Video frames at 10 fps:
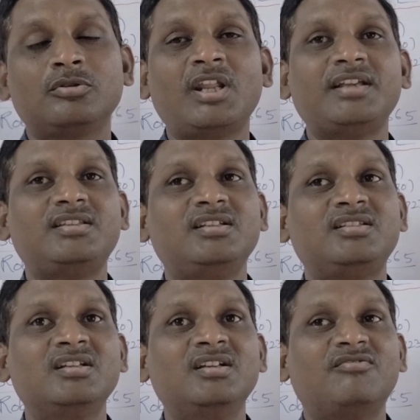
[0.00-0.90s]
So
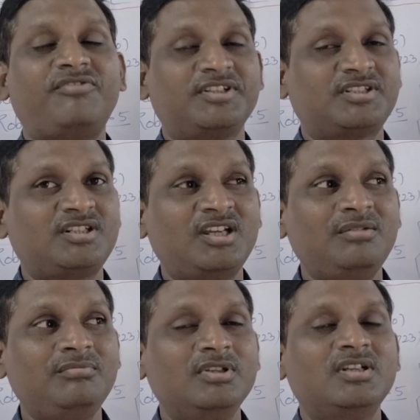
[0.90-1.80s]
like this,
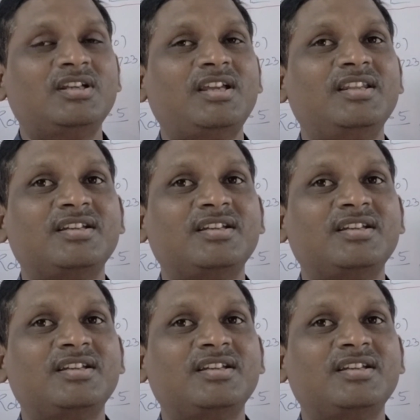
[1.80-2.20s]
first time